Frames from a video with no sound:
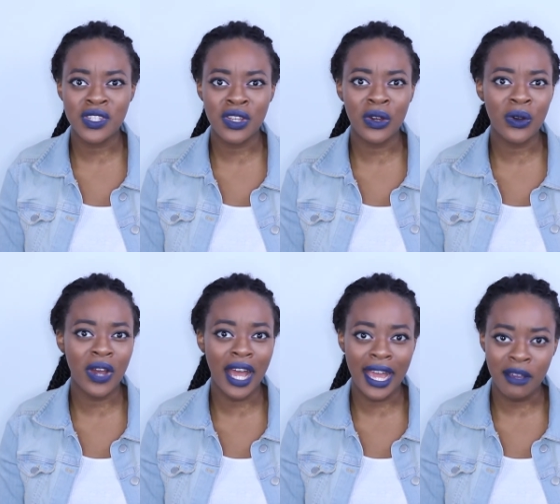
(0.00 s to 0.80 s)
so
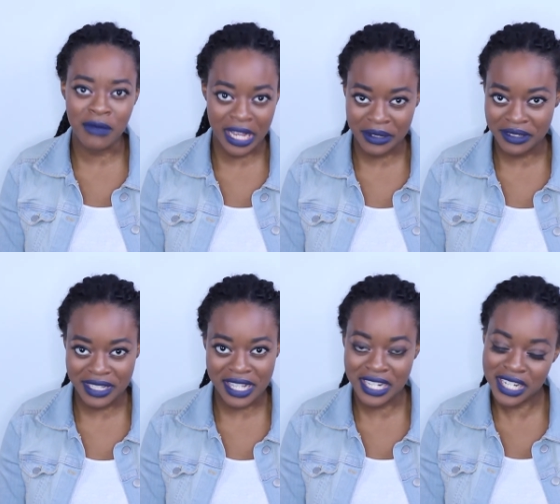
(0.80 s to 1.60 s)
I'm not going
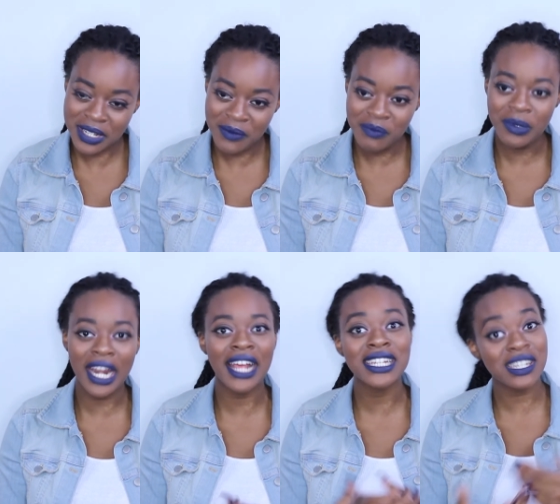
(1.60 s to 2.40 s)
to the gym, but
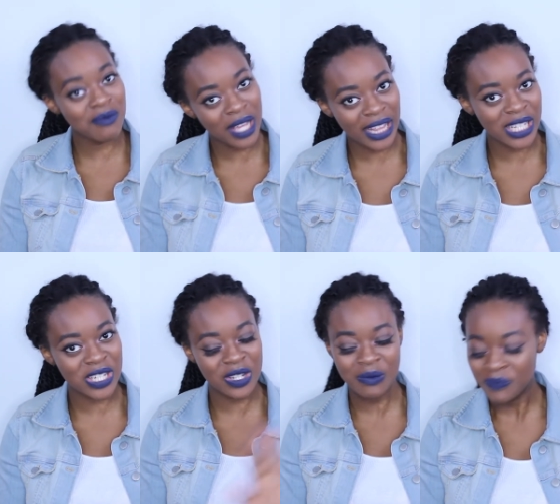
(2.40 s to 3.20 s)
I should be at the
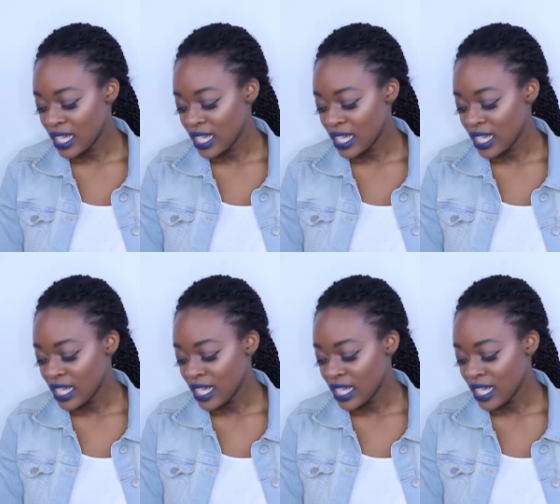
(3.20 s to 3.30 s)
gym.